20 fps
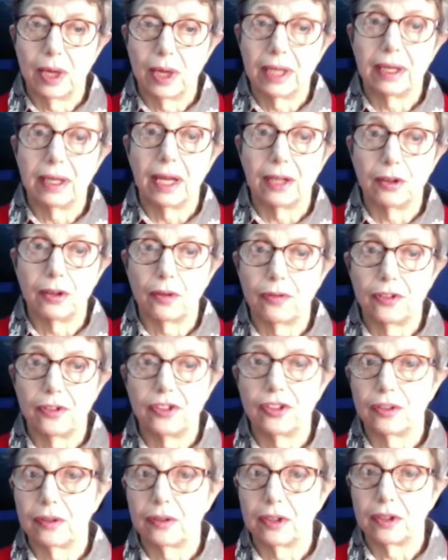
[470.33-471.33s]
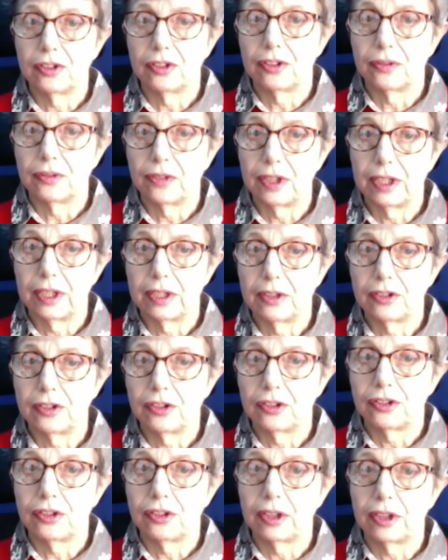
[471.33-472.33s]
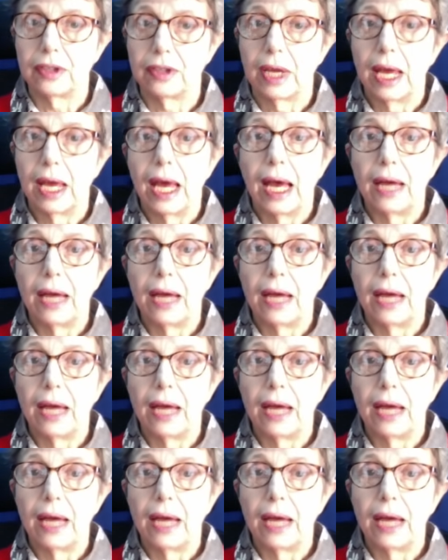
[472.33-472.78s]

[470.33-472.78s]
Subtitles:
Well, an officer and a civilian assistant.